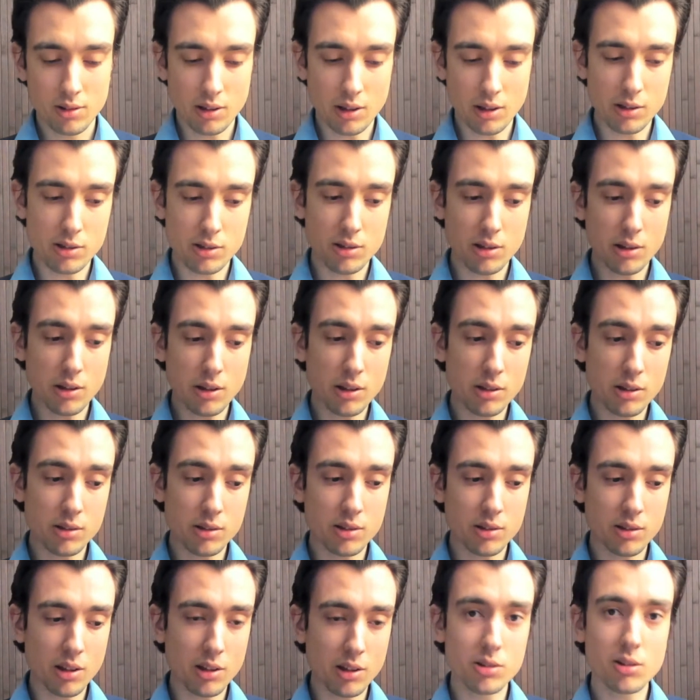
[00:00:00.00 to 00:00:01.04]

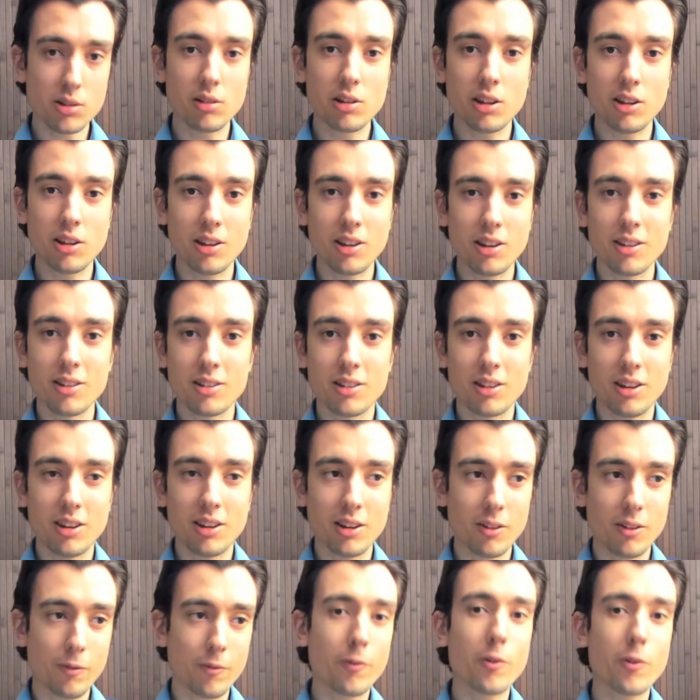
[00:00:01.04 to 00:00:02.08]
It's only
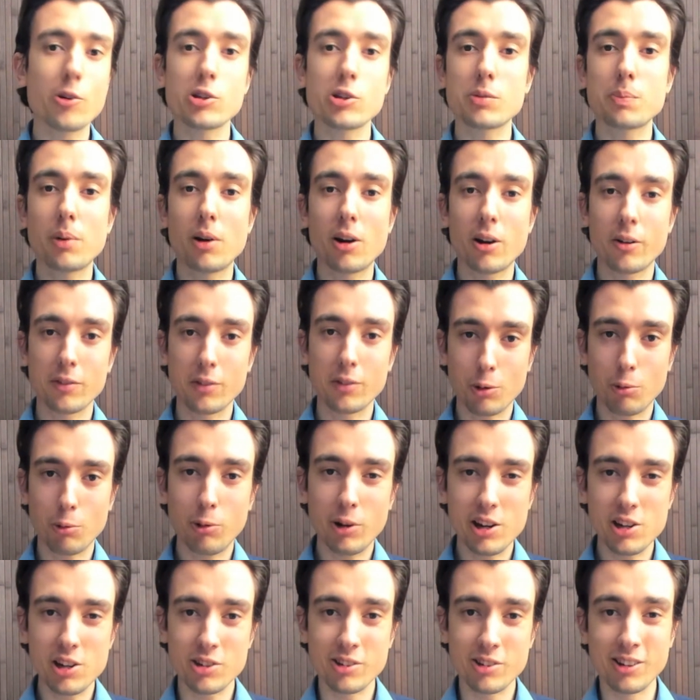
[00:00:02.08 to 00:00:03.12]
the first part of the
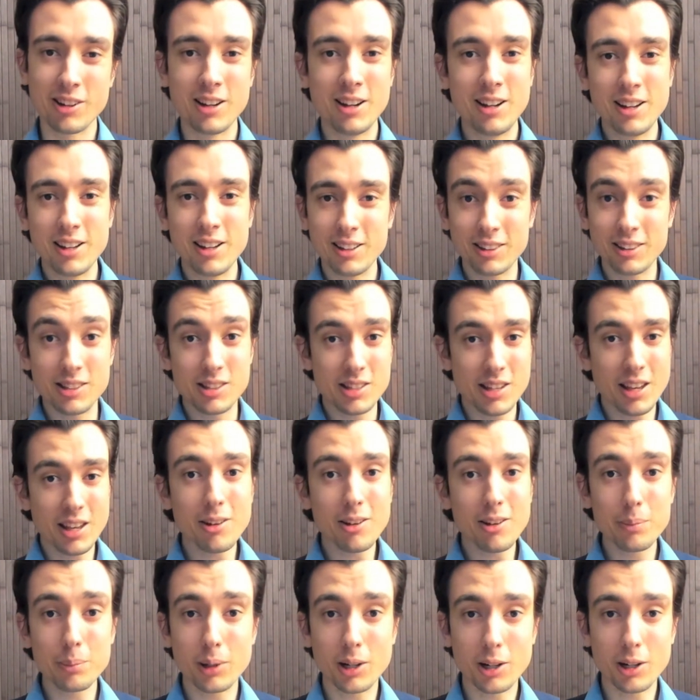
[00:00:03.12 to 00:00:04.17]
equation. The
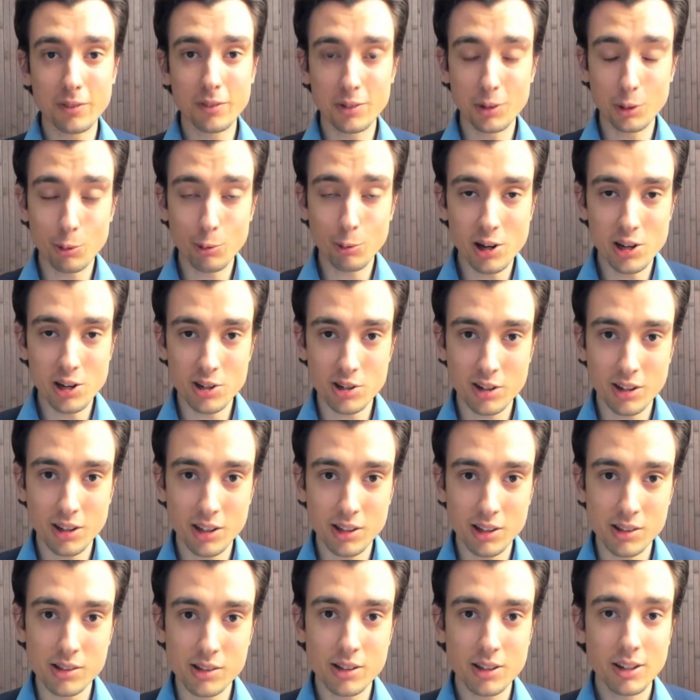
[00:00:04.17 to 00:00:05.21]
second part of the equation
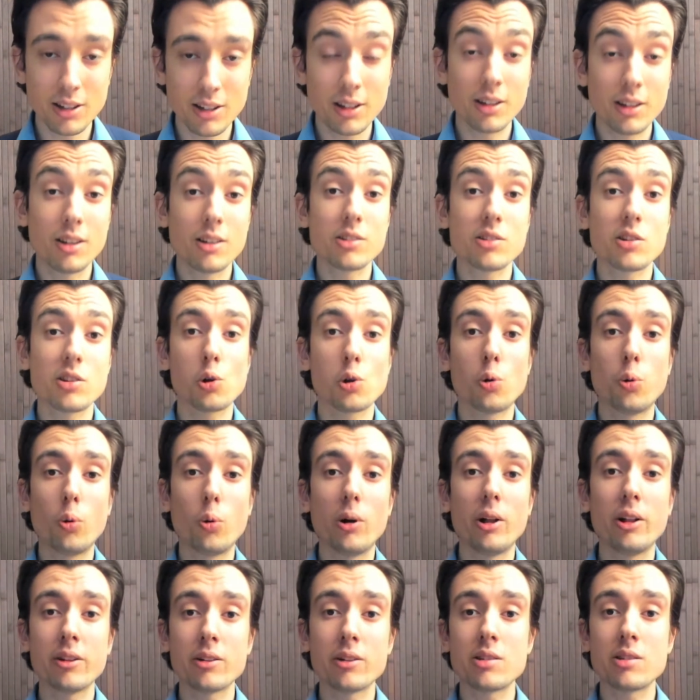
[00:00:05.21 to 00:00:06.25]
is the
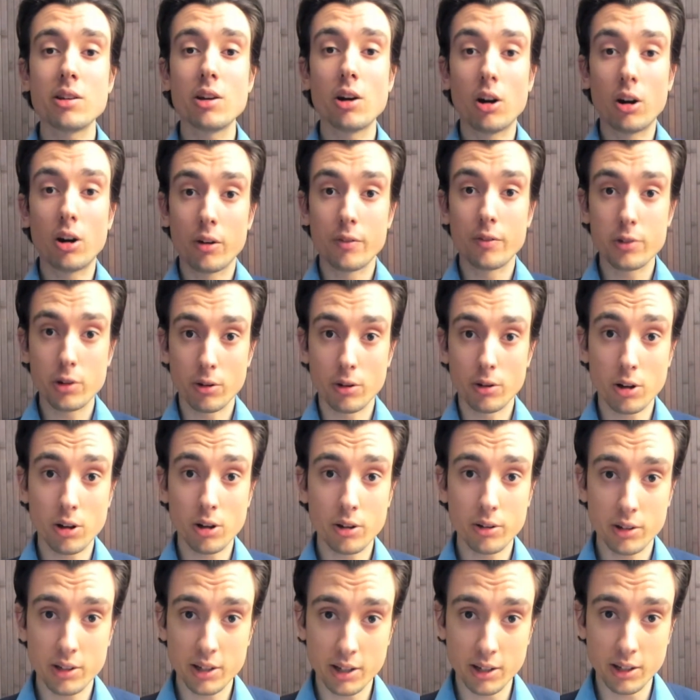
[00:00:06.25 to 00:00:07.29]
quality of your
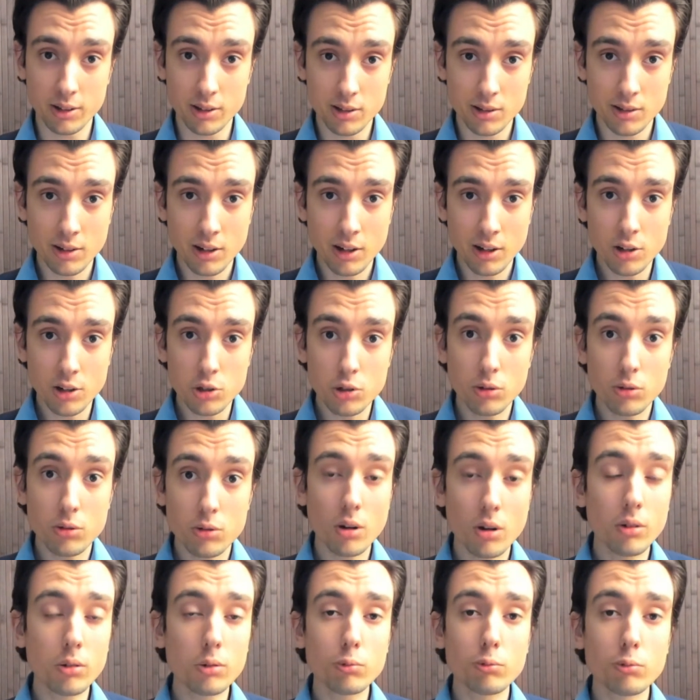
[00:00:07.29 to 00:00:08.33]
contacts. You
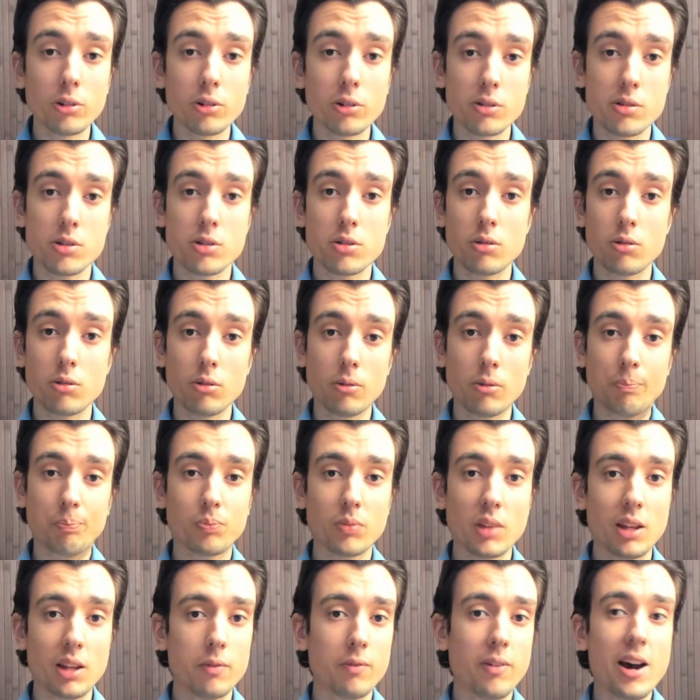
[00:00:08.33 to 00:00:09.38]
don't want to
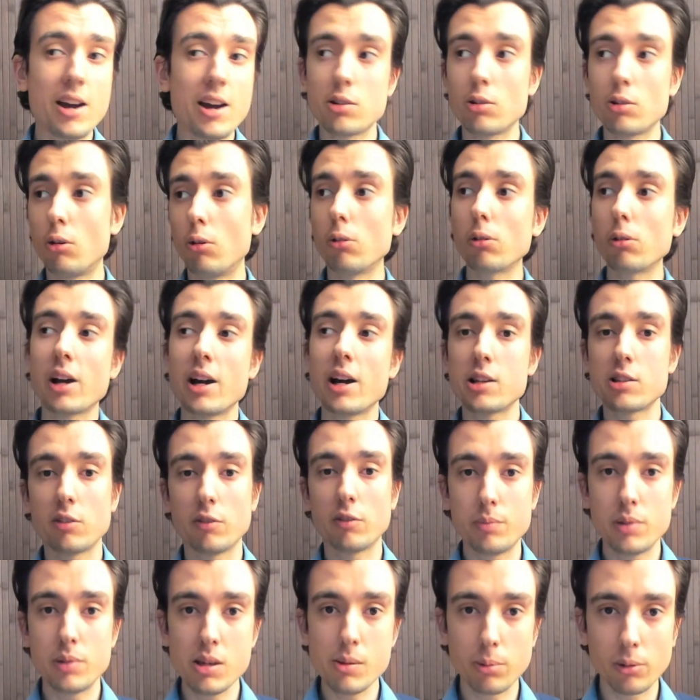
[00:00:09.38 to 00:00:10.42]
invite all kinds of
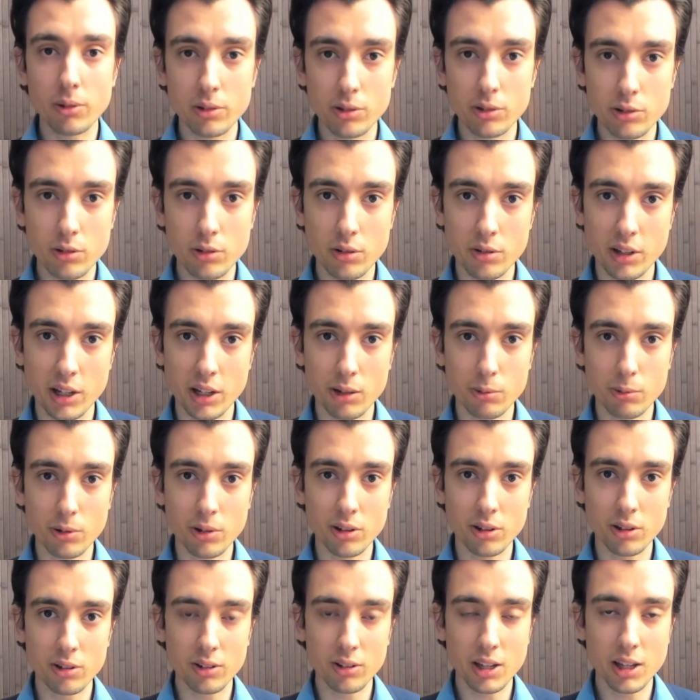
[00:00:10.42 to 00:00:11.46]
people into your network,
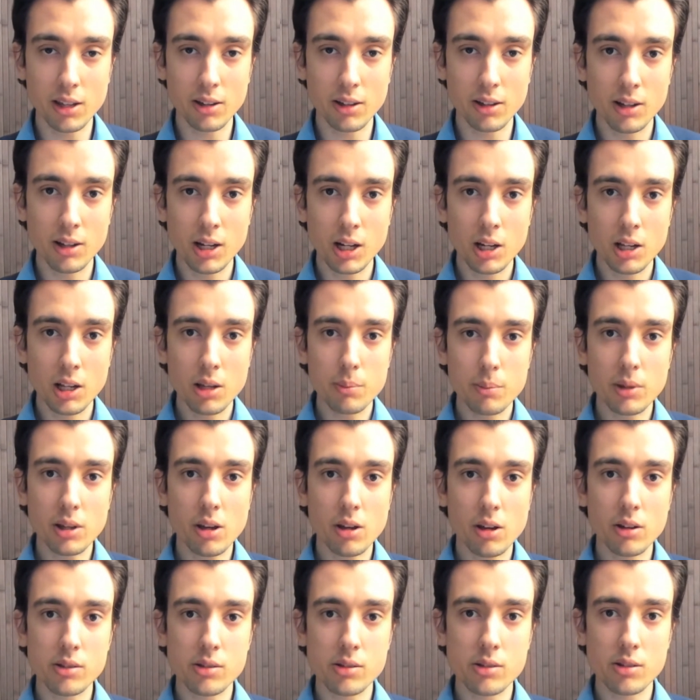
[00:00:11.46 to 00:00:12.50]
okay?
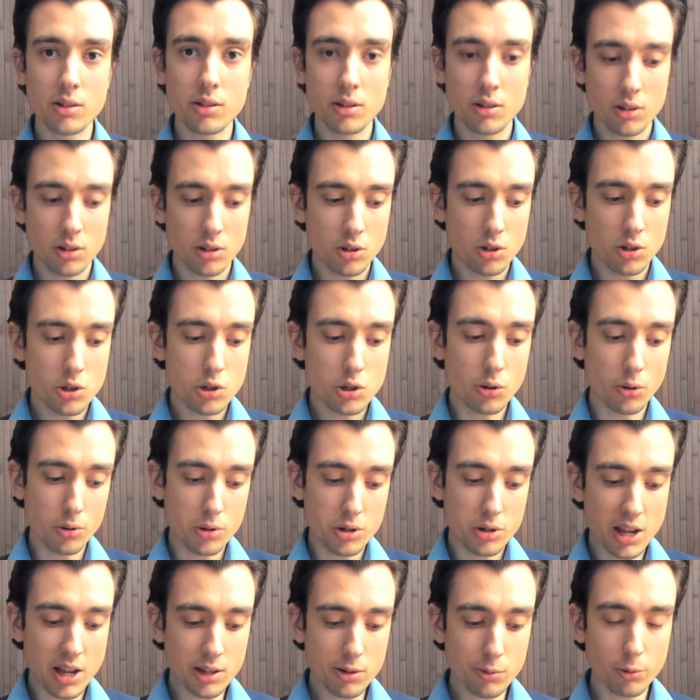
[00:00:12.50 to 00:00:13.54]
Because your
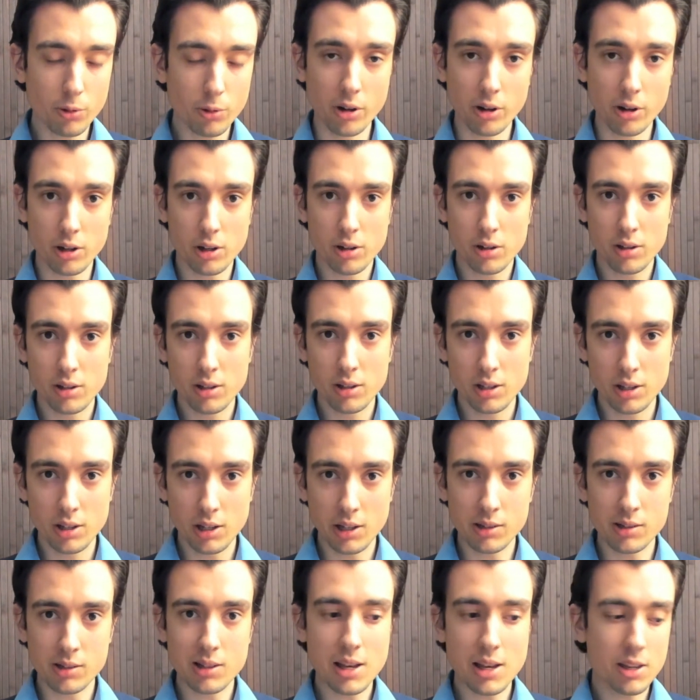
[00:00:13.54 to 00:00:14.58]
network
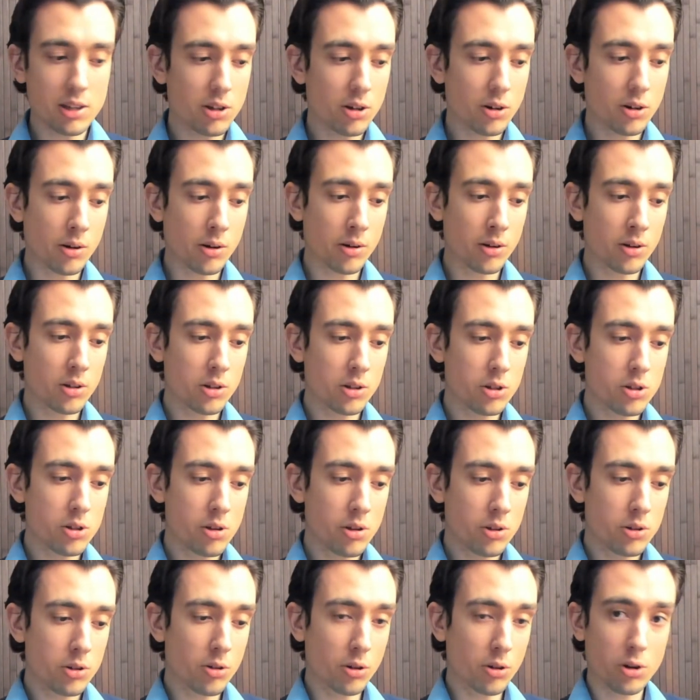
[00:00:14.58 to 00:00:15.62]
is like your
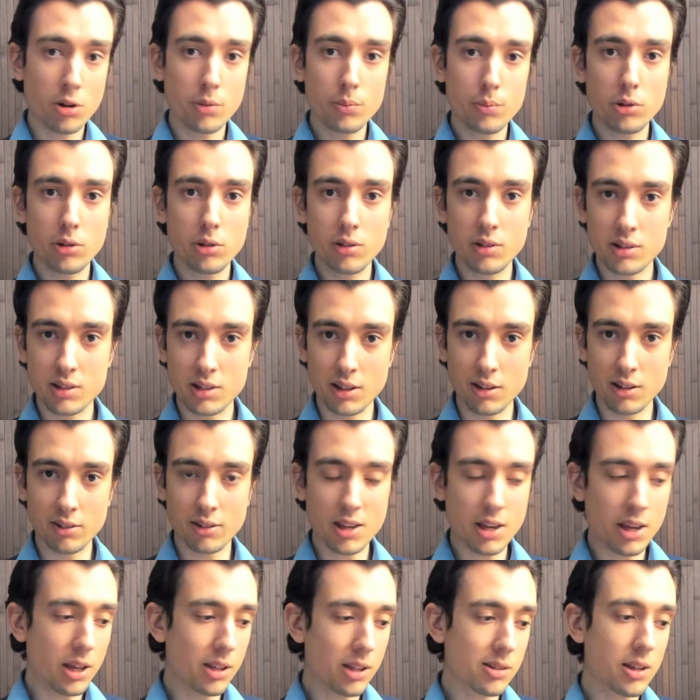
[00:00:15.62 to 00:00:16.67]
community,
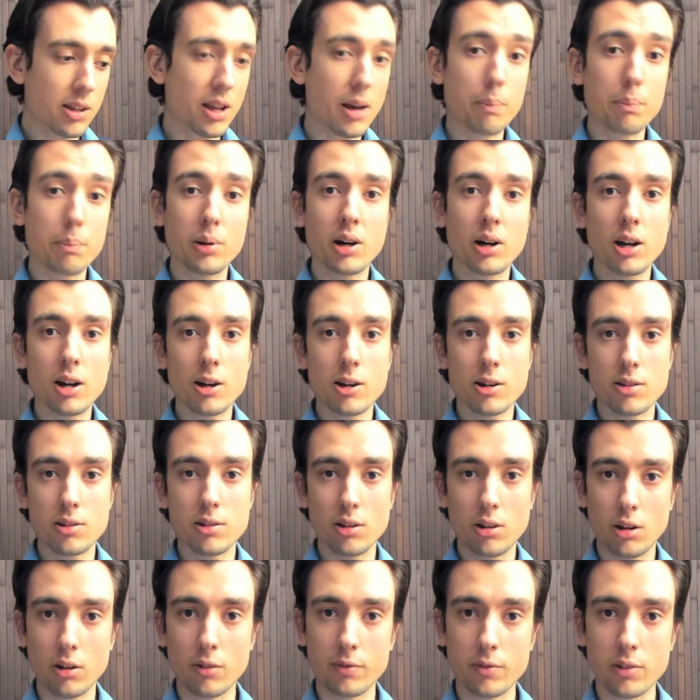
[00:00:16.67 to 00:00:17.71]
okay? It's like a part
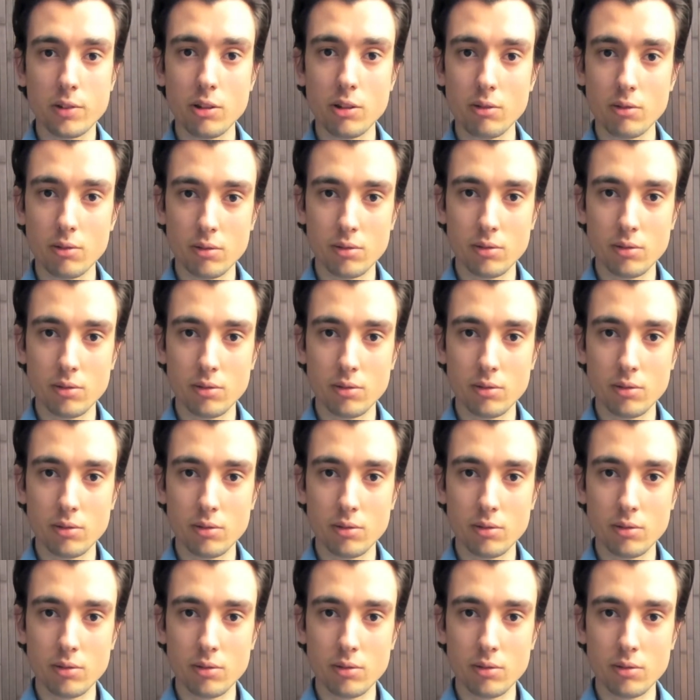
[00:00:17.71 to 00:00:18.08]
of you.